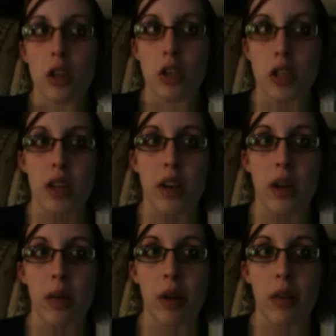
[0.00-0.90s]
she said
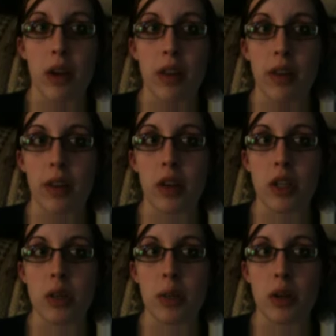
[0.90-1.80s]
whenever I felt the
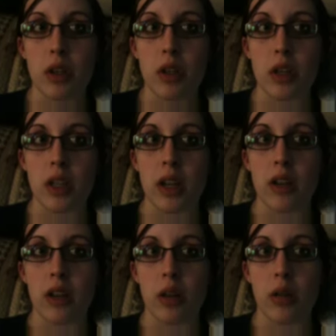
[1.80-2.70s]
urge to push to just let
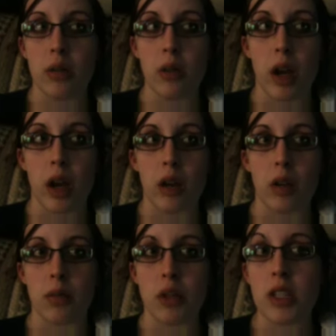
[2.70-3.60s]
her know. And
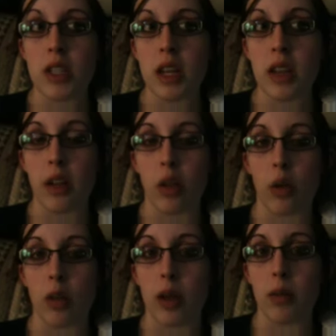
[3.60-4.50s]
um, she stayed in there the
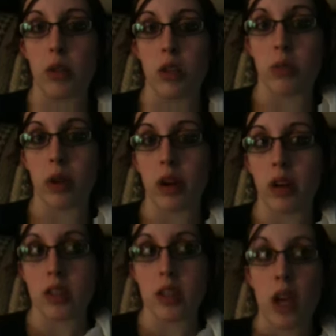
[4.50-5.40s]
whole time, which is weird
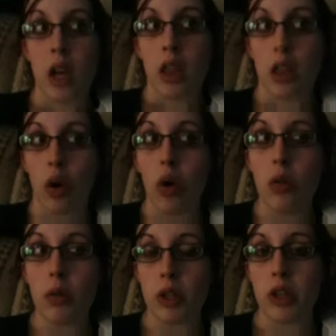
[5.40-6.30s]
because the
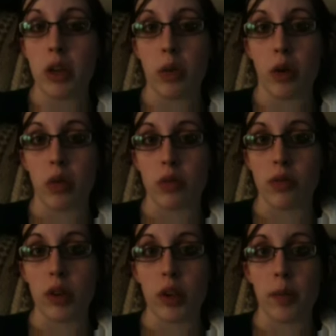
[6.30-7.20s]
whole maternity ward was
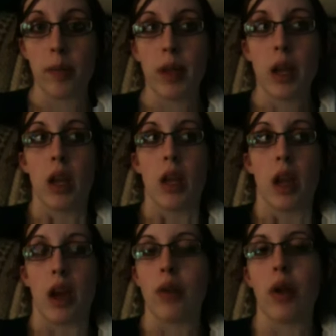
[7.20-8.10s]
full.
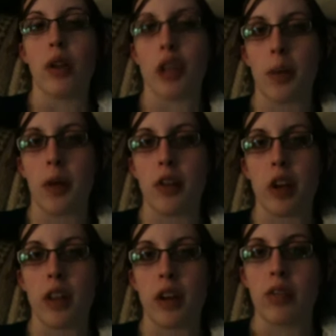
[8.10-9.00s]
Every other time I've
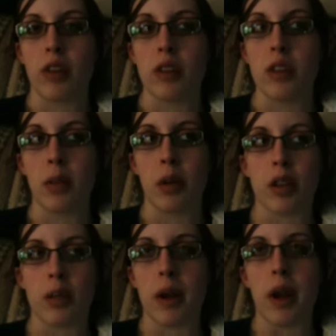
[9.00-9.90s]
gone there in false labor,
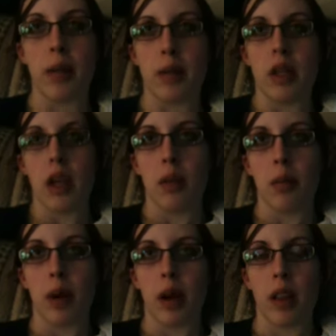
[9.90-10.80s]
it's been empty.
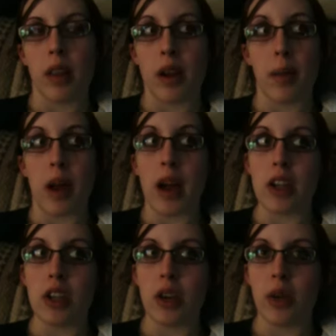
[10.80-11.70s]
But the time I
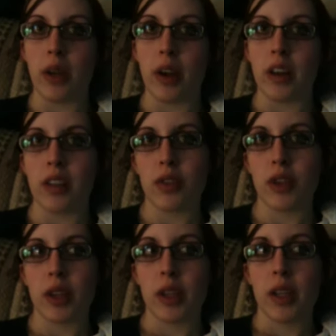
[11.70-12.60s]
actually go there, it's full.